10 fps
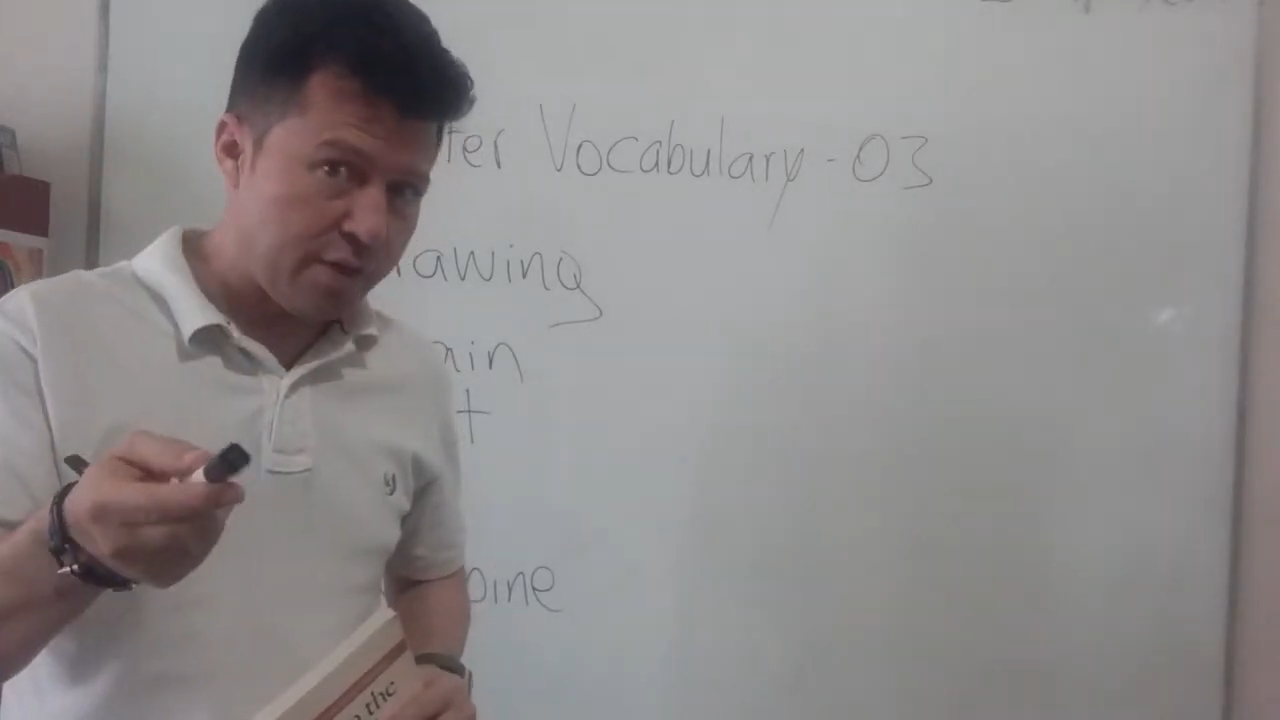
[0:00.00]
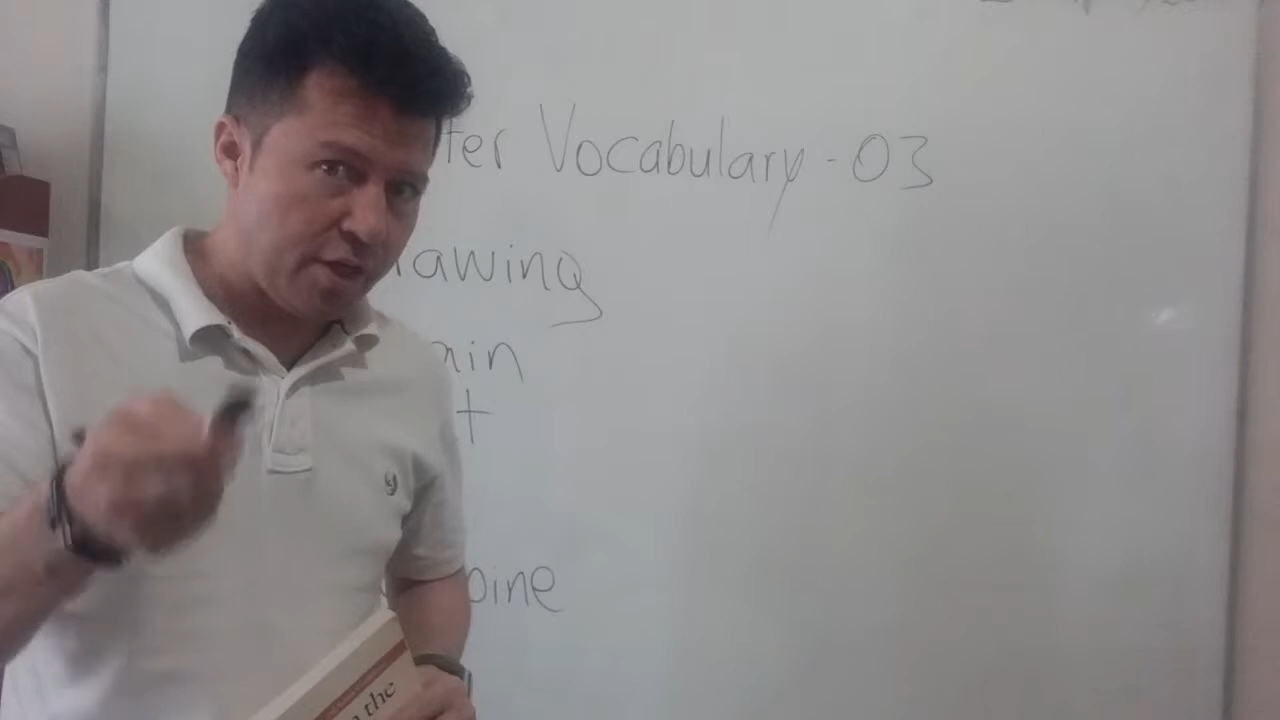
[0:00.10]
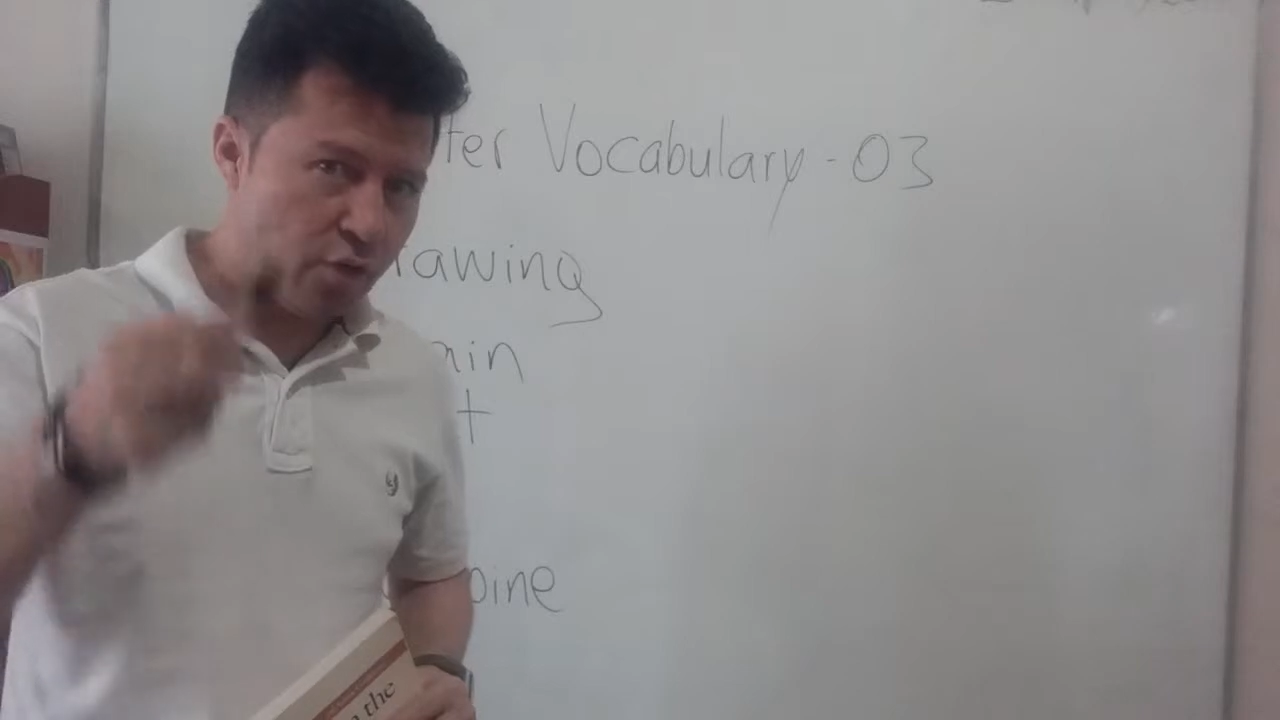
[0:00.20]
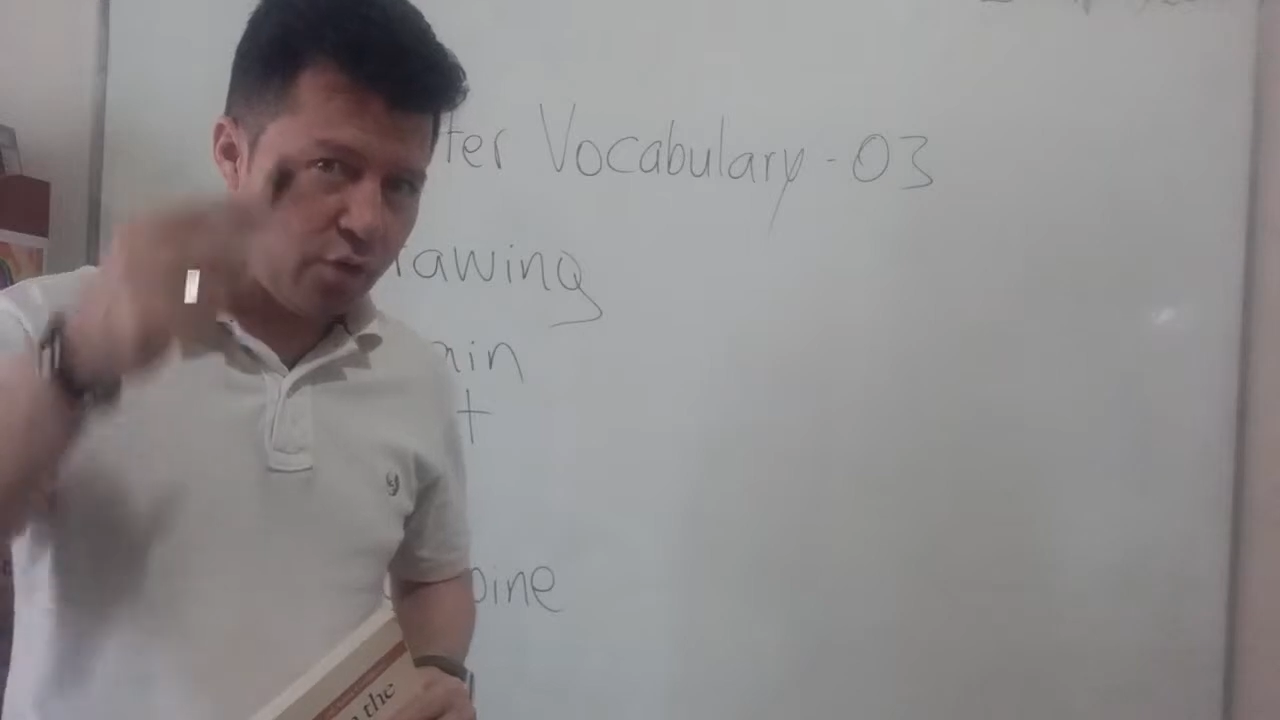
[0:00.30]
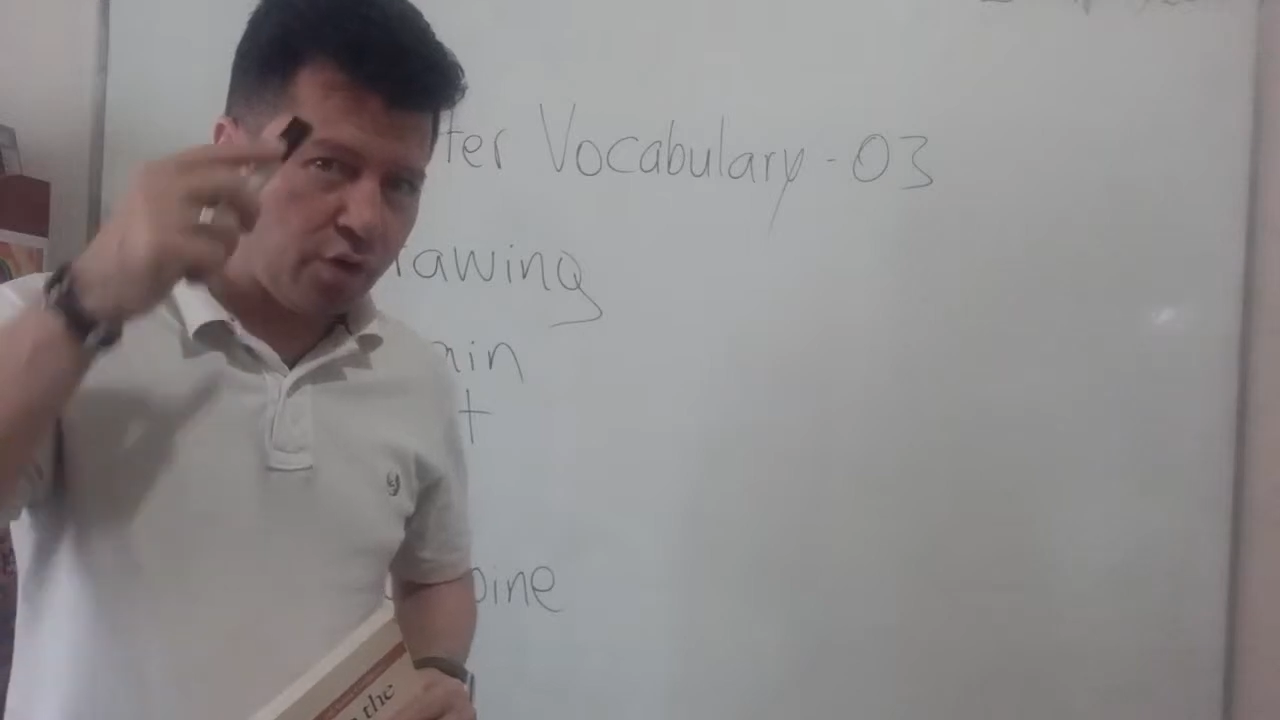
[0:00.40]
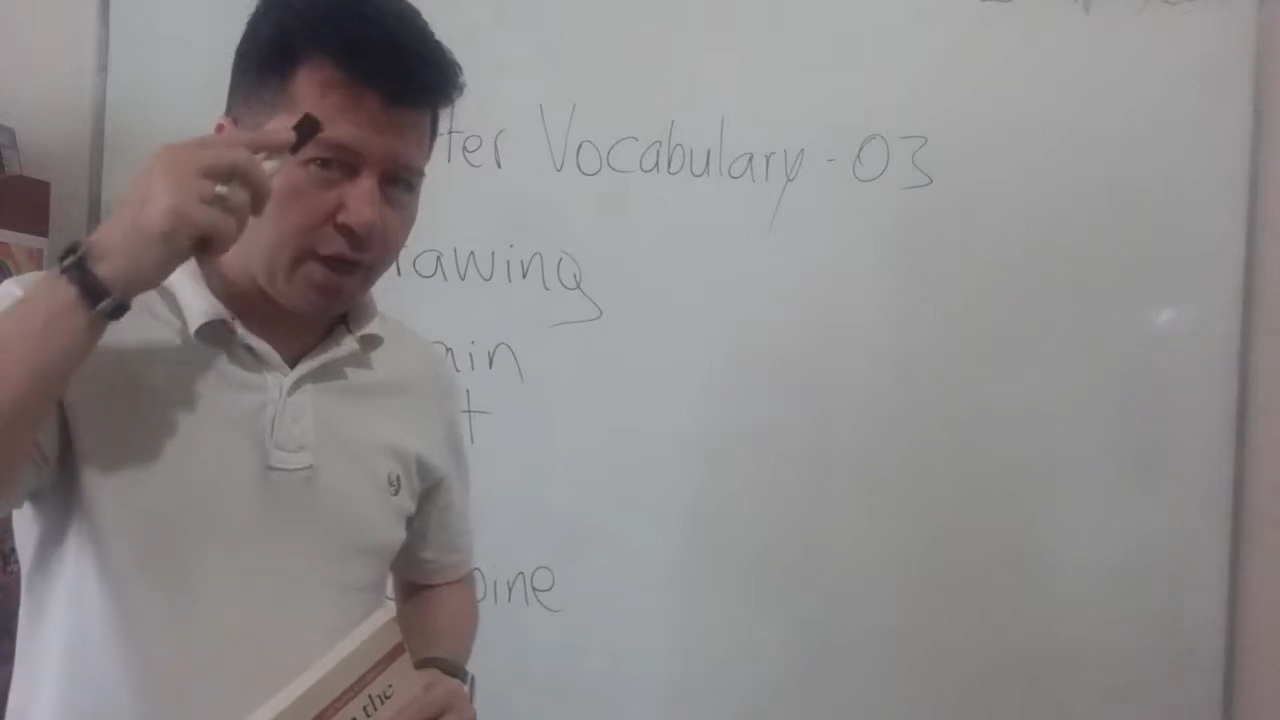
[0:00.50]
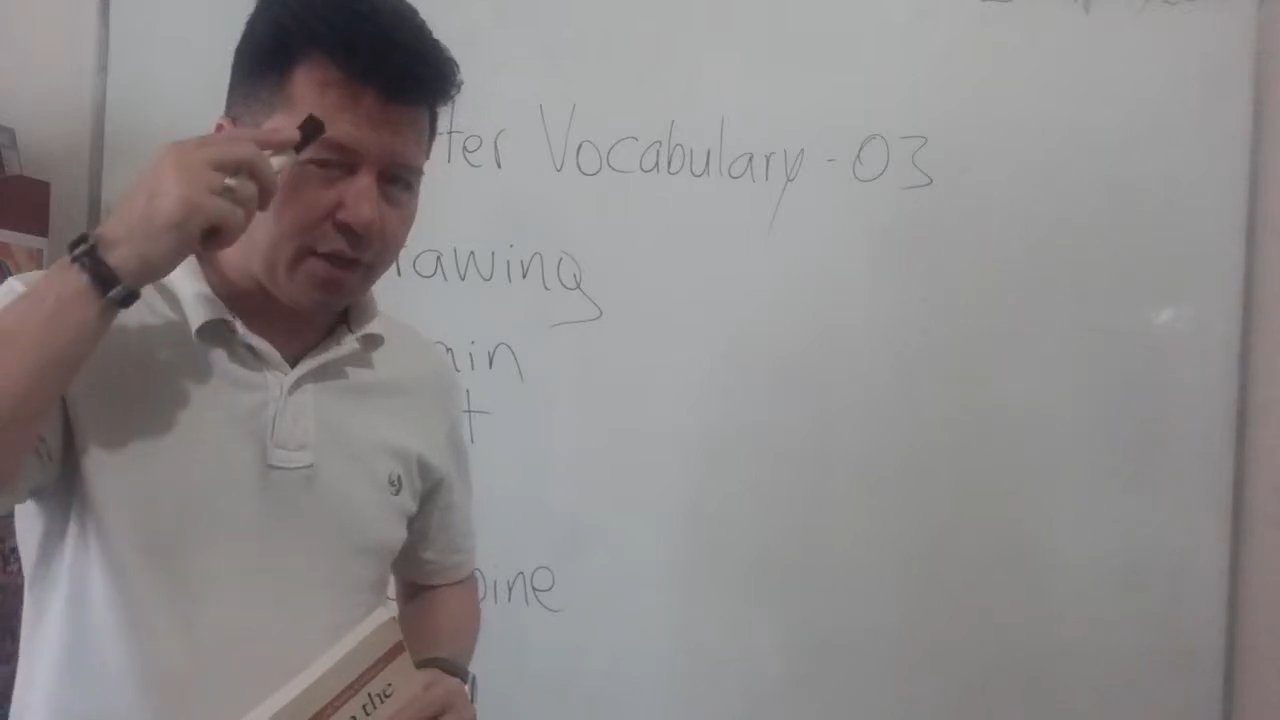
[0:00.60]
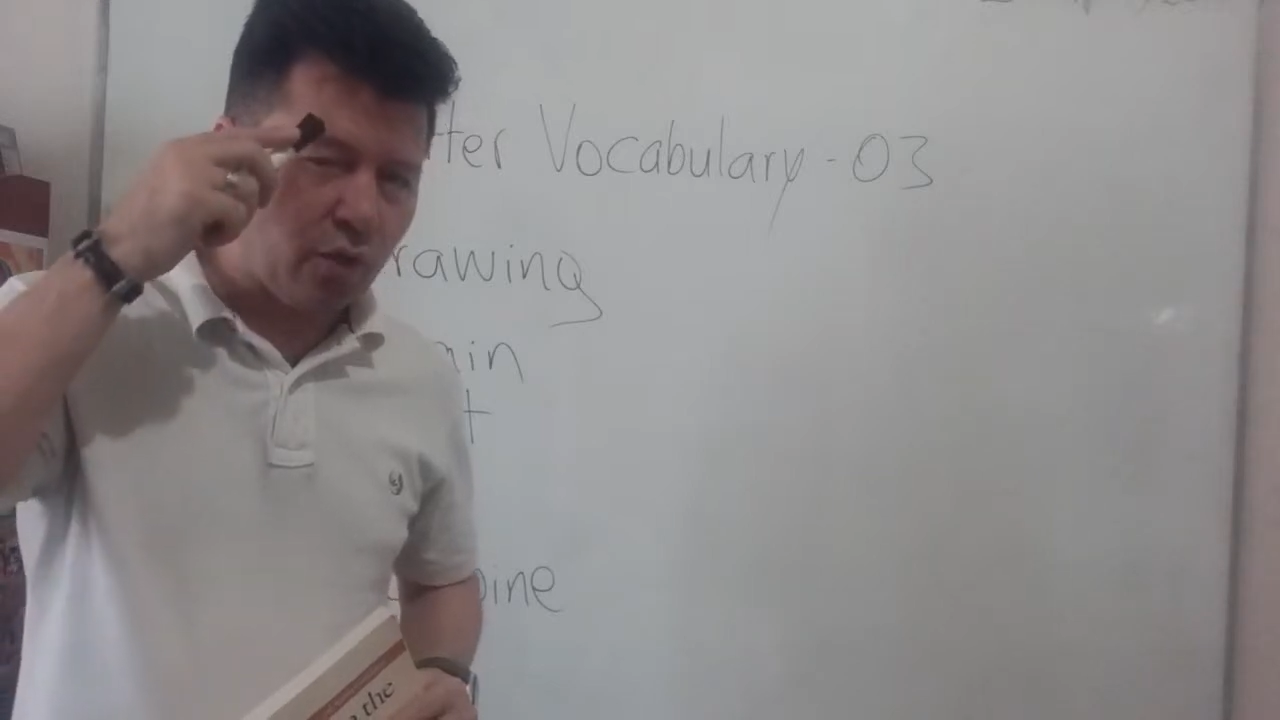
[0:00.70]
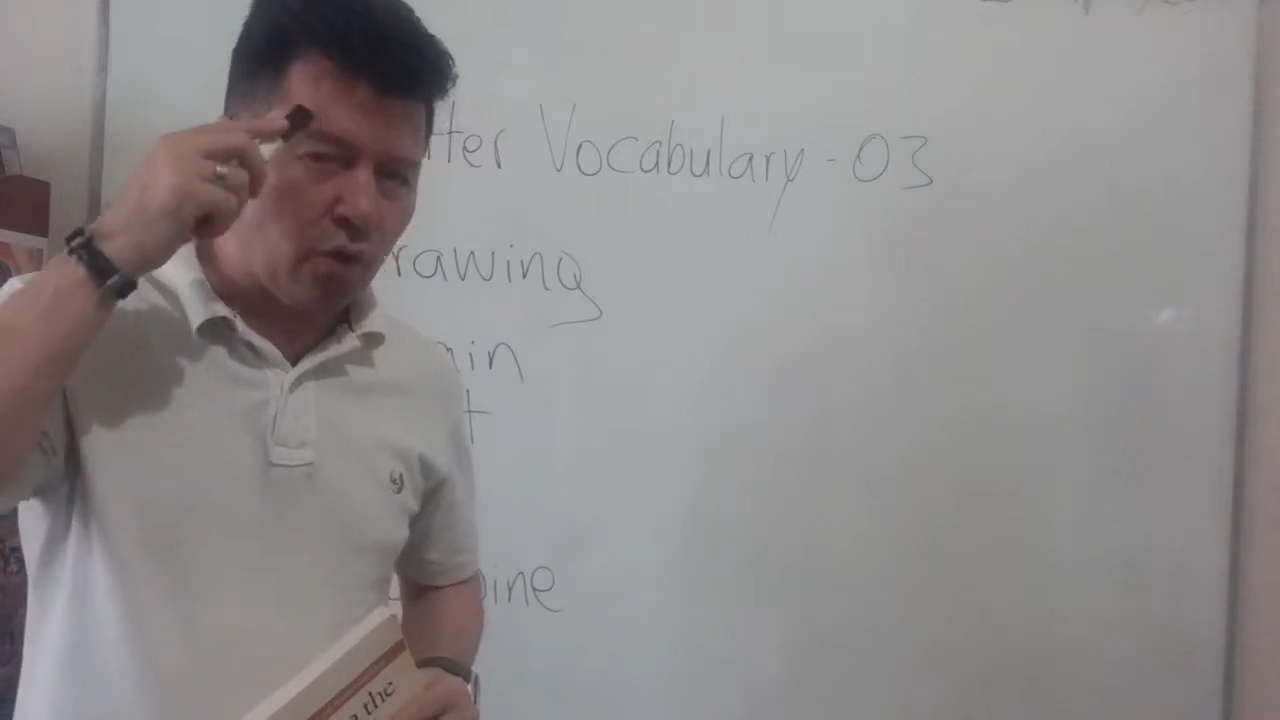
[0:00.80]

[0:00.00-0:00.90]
that you connect